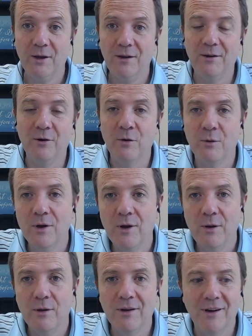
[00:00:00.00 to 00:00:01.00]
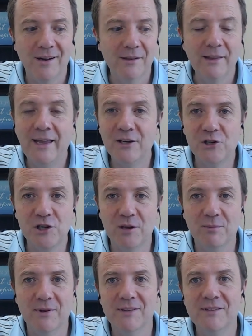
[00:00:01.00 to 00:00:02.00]
you know, Uh, late
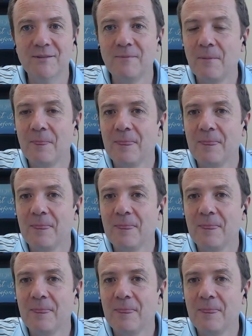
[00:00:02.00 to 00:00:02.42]
shipments.